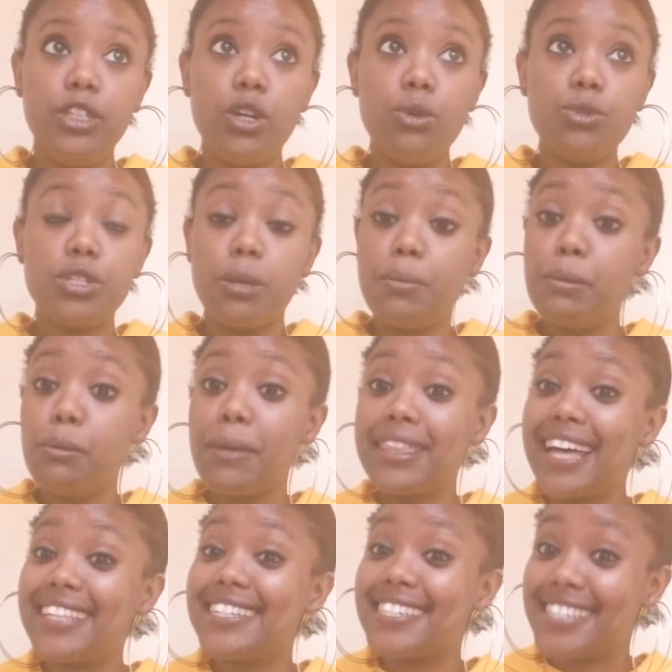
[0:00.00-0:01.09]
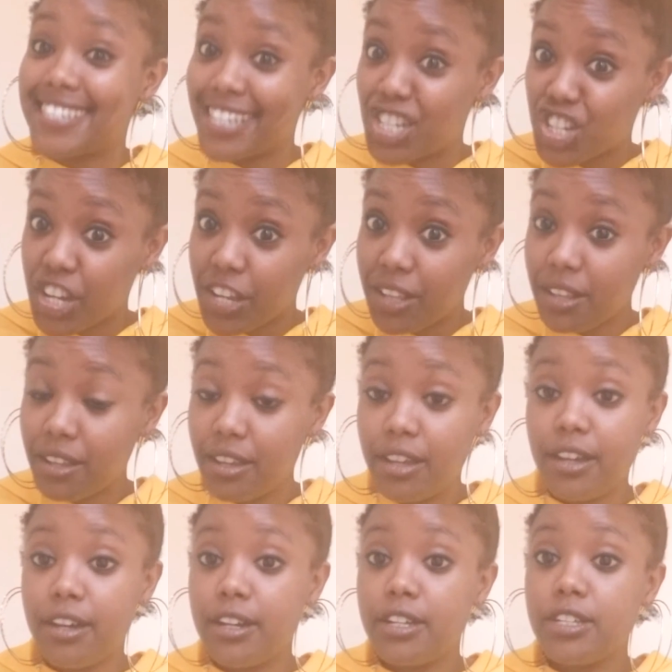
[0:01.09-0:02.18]
Some people make that decision
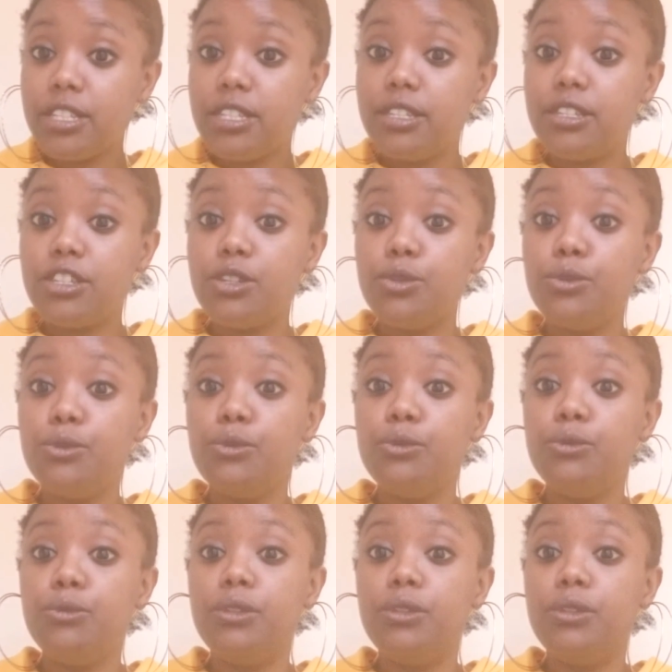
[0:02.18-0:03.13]
to